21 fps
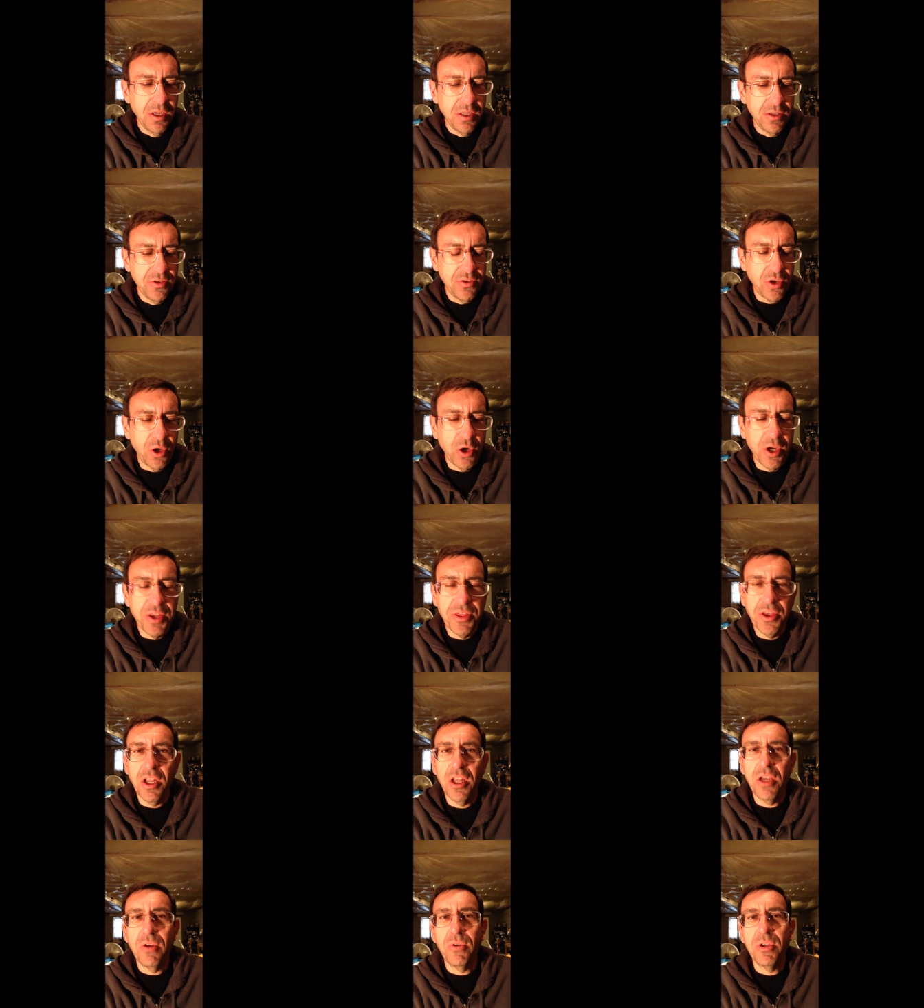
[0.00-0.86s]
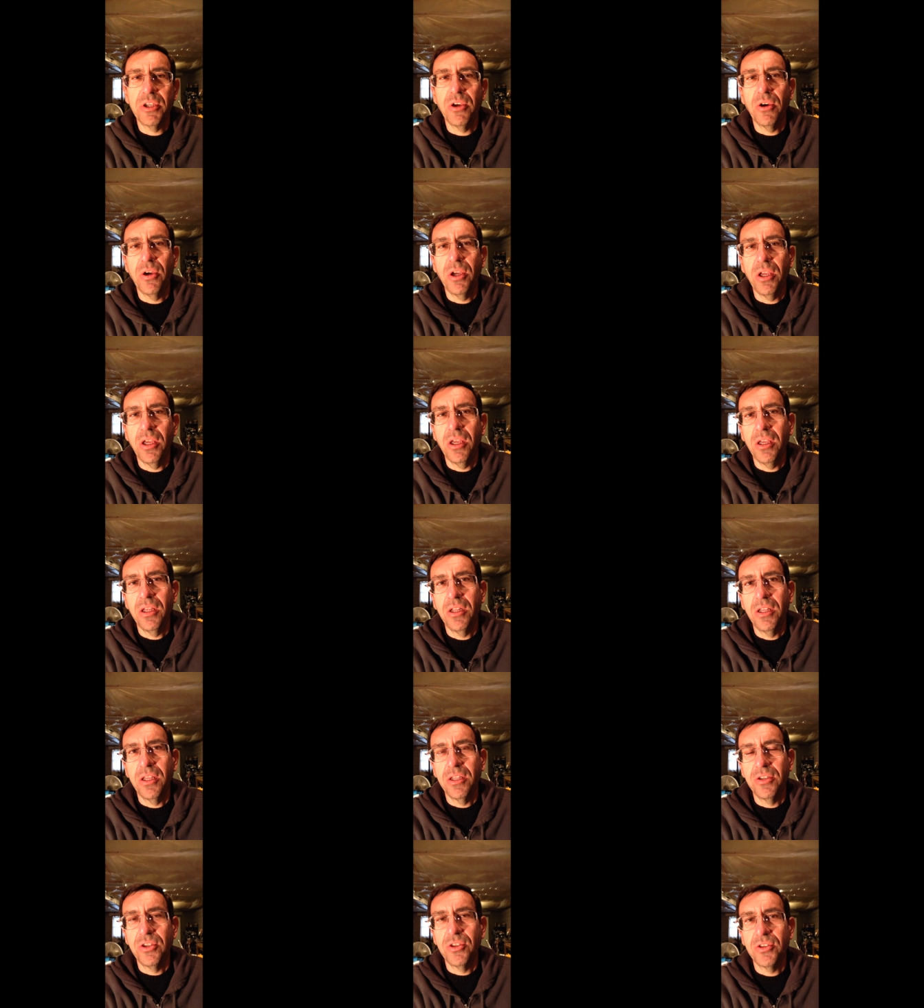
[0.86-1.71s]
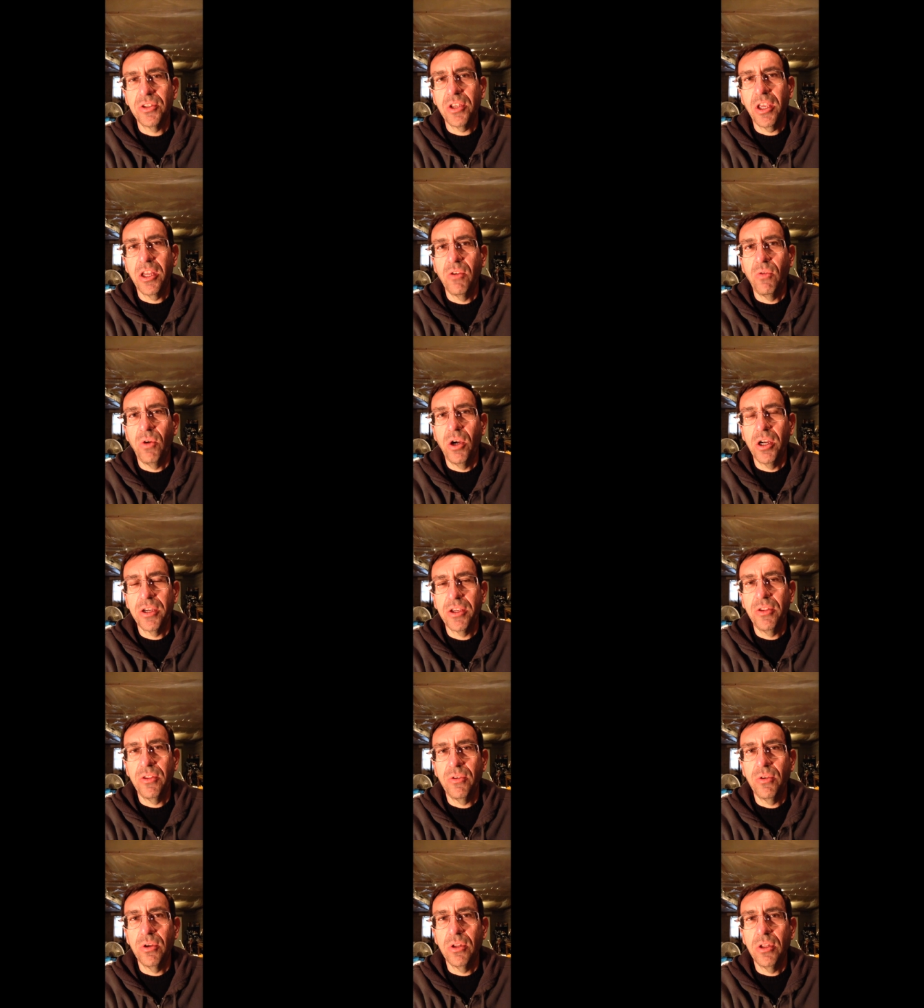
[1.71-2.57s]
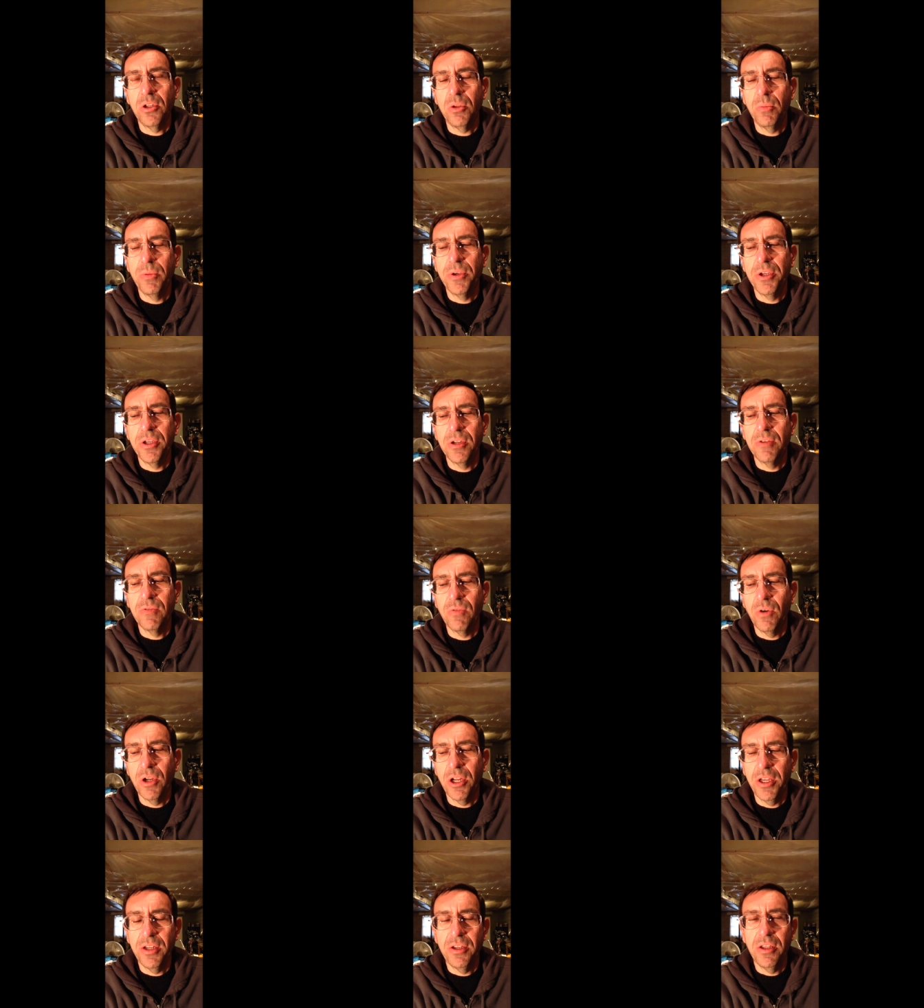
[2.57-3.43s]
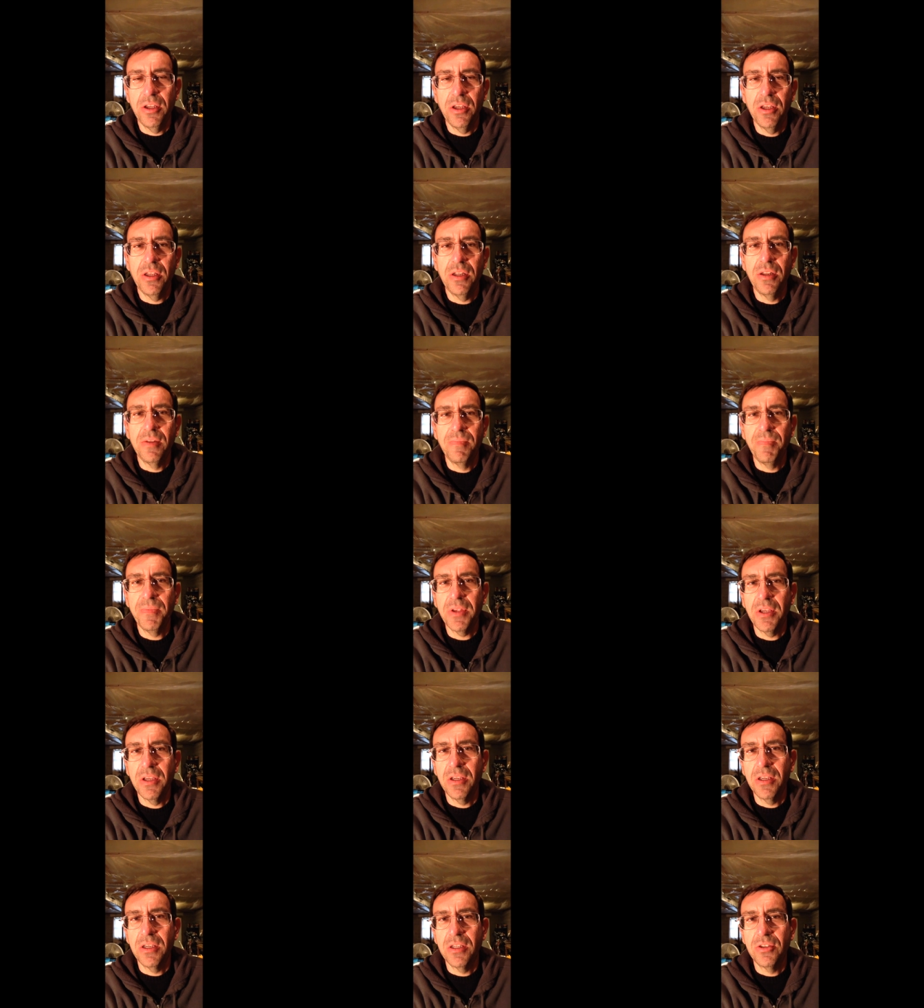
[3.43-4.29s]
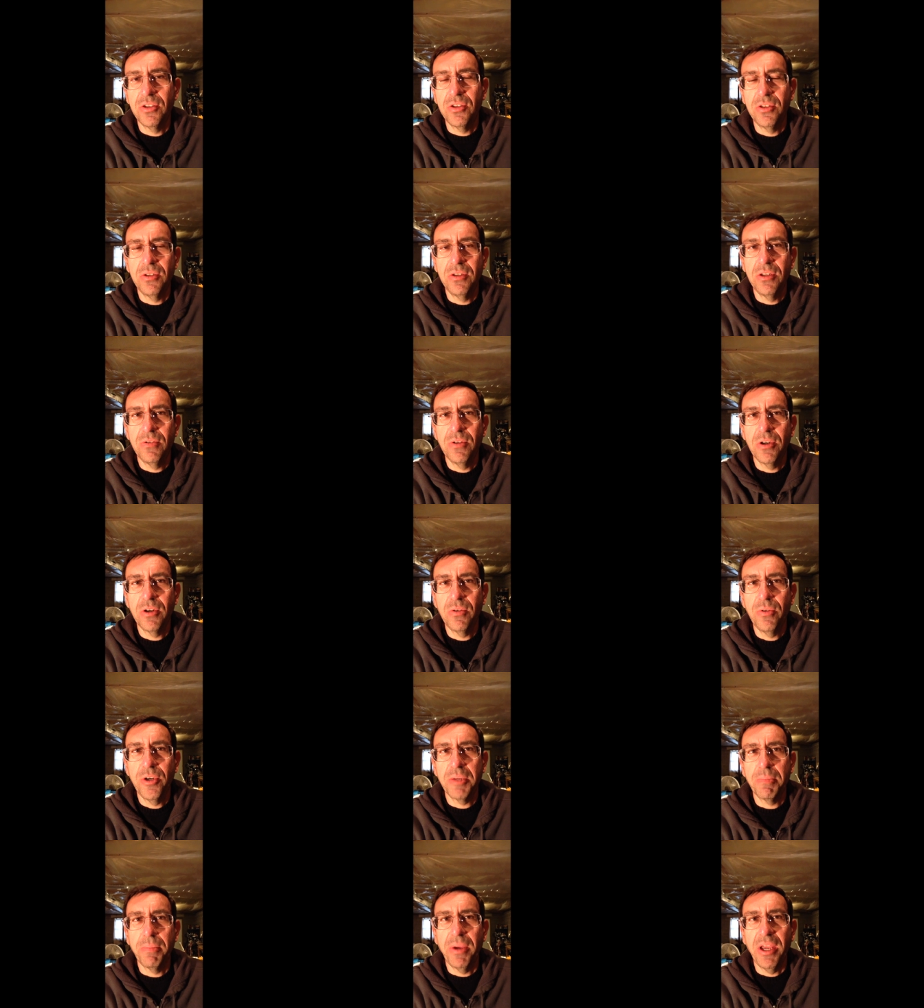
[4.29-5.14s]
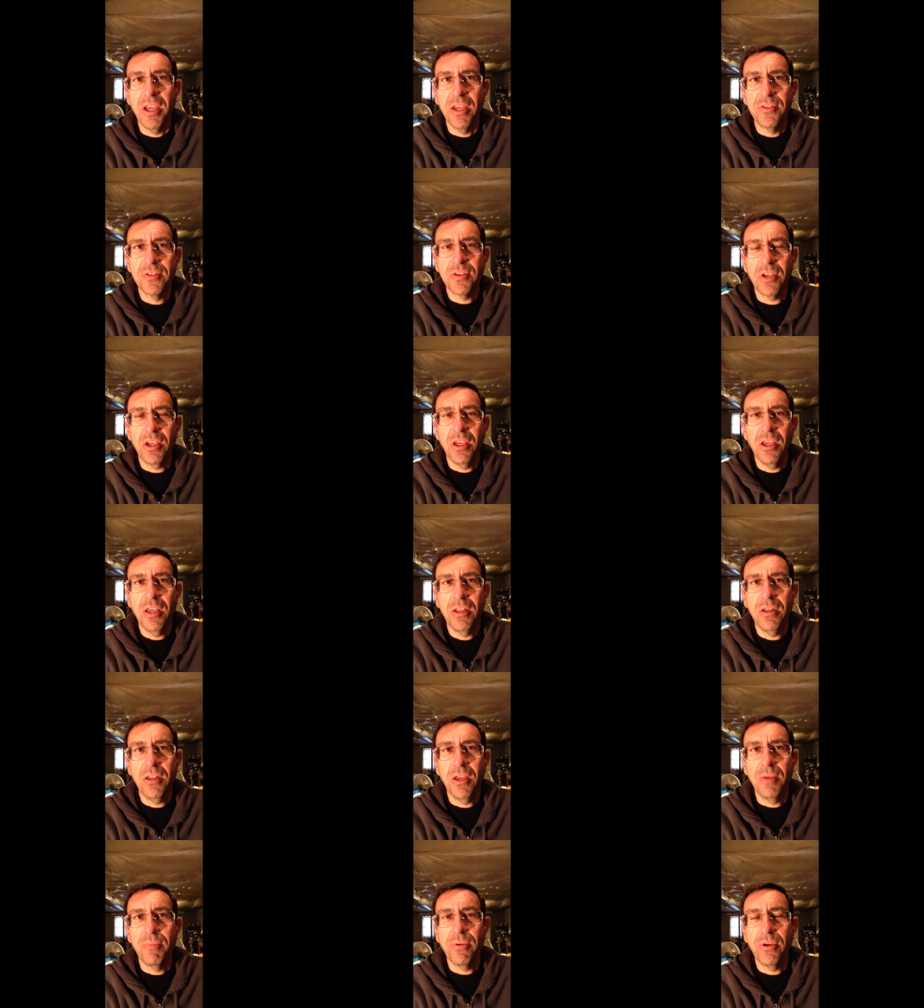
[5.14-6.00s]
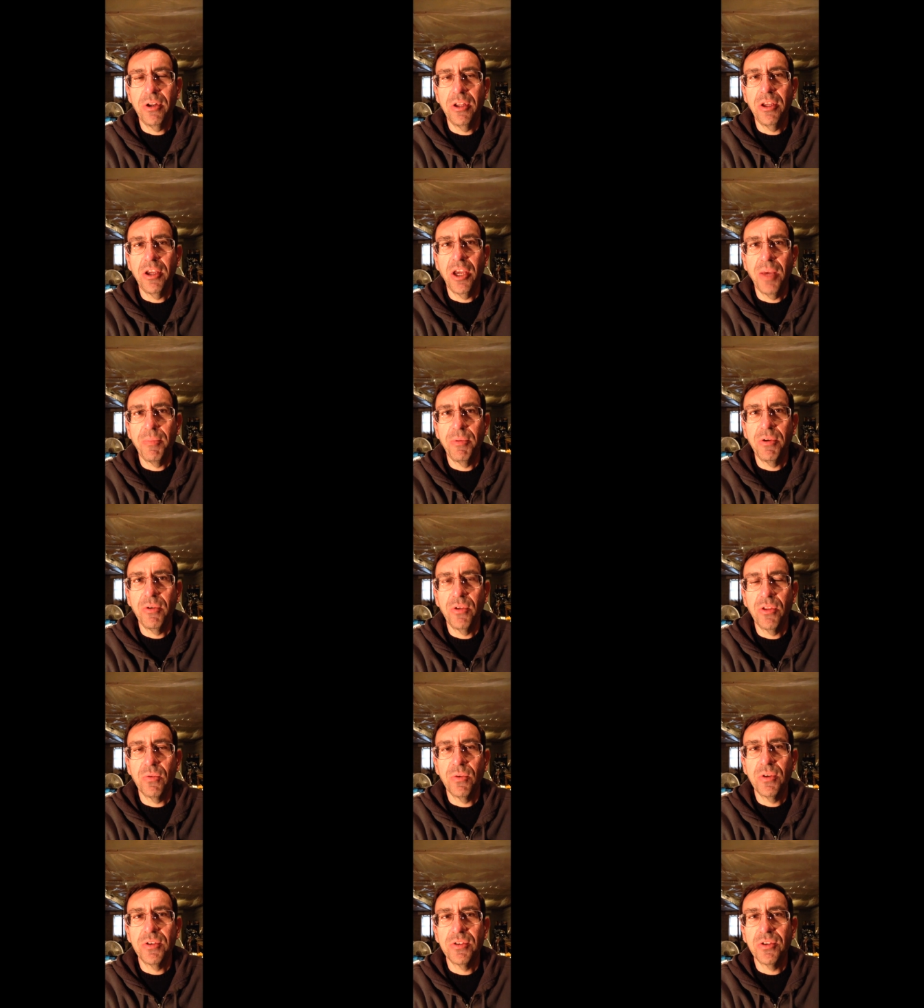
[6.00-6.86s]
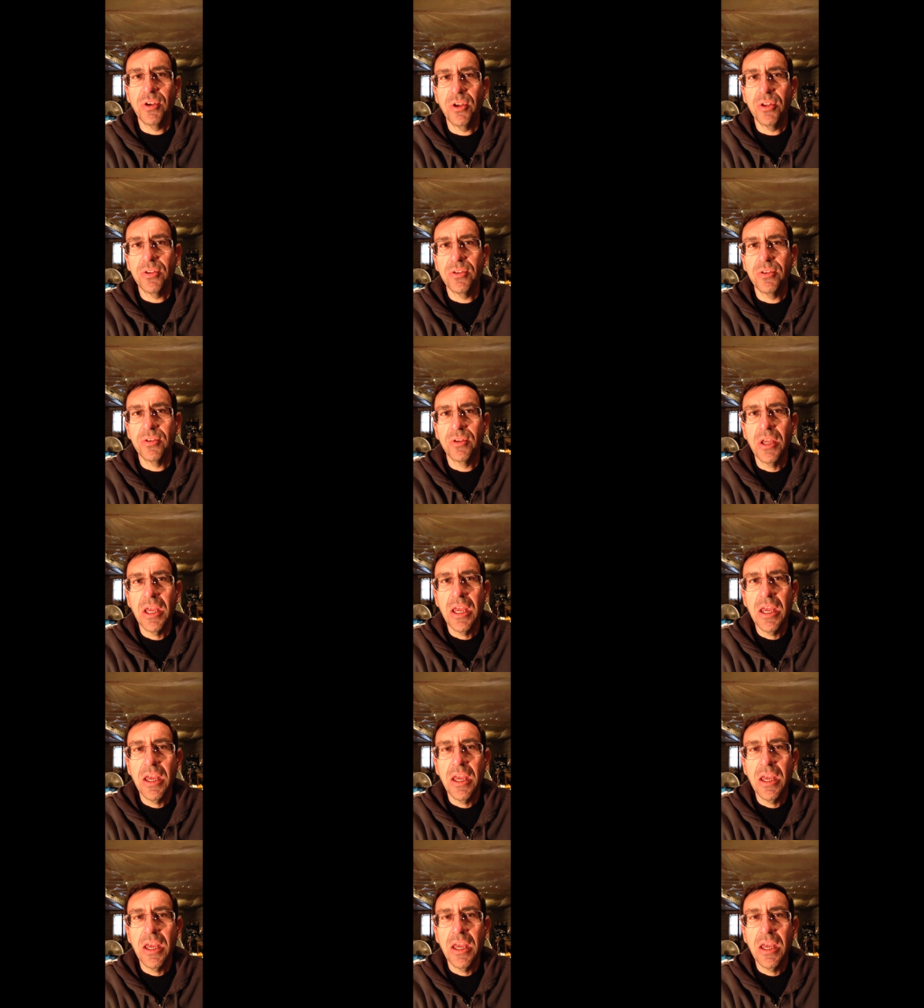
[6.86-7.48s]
So I thought I would go ahead and just kind of walk you through a little bit of what I did and do a quick band scan. I'm pretty happy with the results.